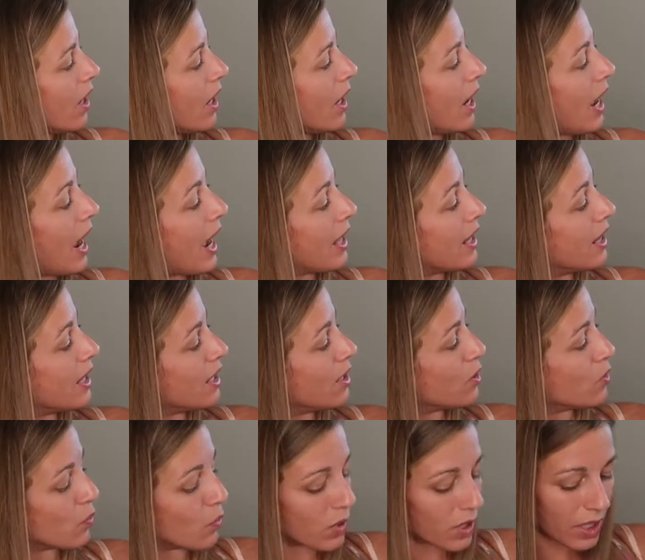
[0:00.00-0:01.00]
it had
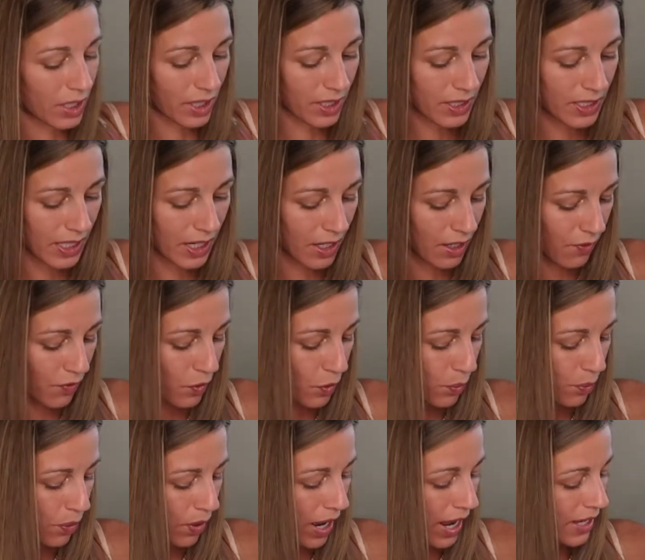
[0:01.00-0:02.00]
these words, and if you
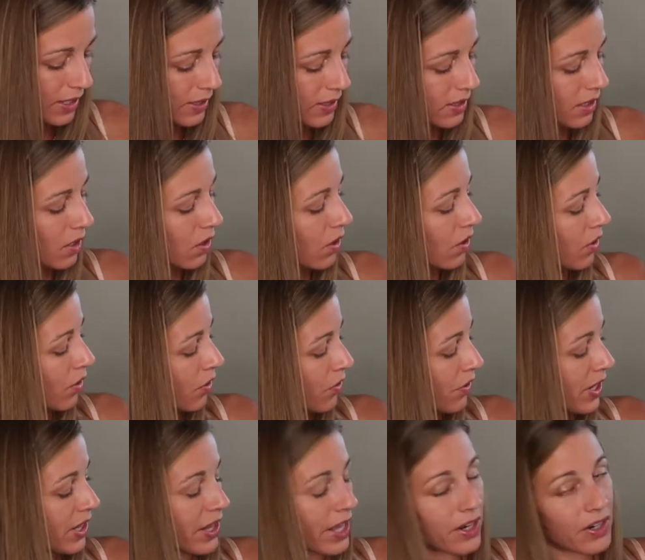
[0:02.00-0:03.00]
press all
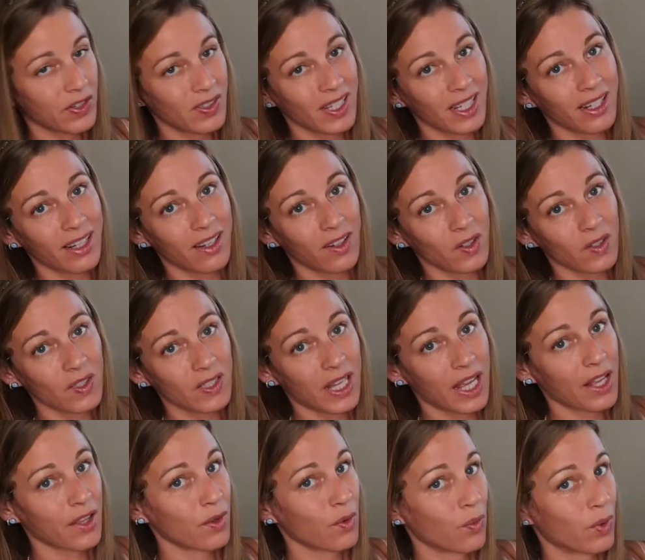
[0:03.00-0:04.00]
3 letters in, it'll
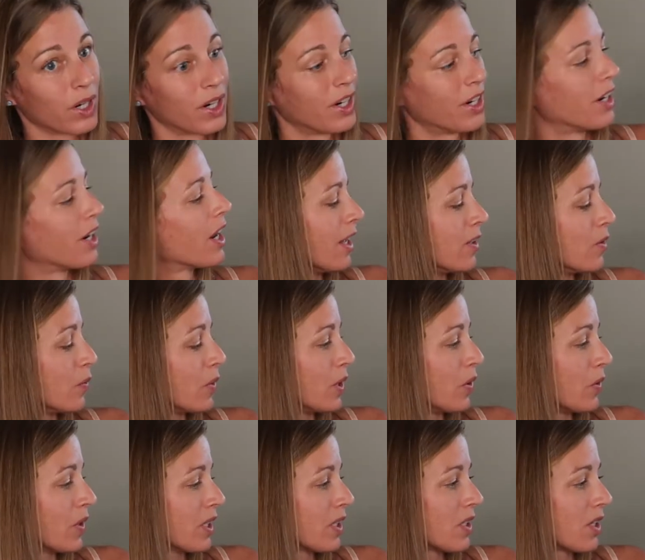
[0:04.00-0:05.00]
say the word. And when
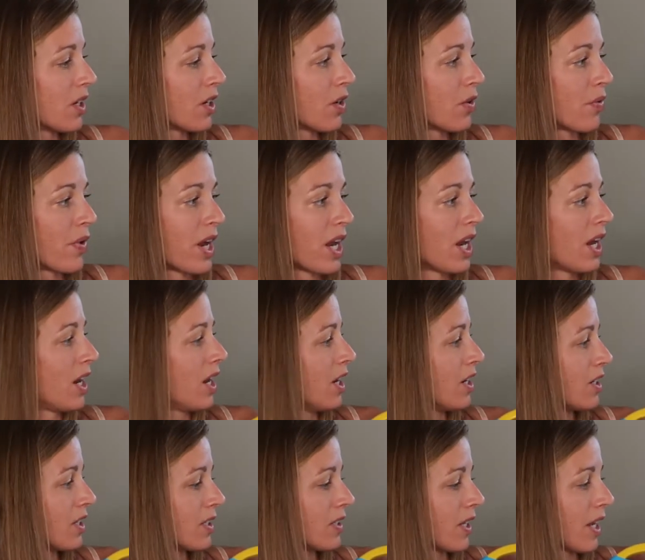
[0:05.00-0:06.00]
Lucas started reading, he
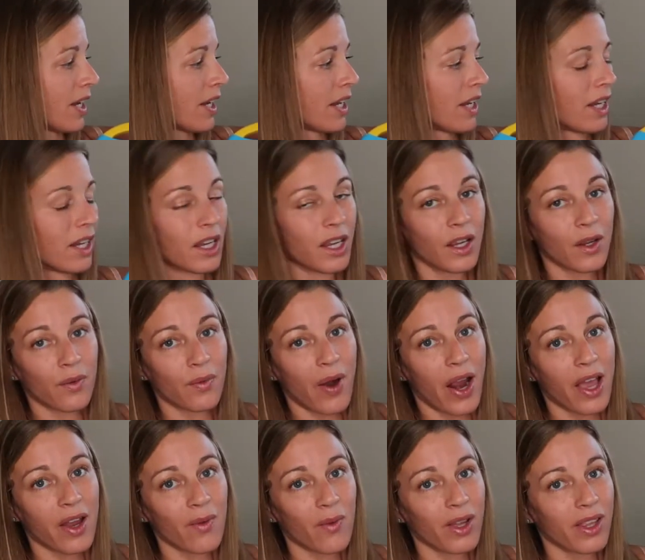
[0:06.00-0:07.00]
just he
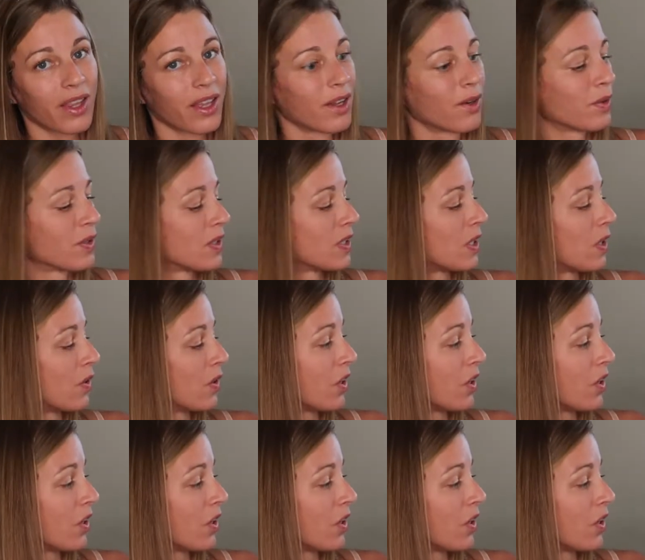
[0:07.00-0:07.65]
ran with it. It was so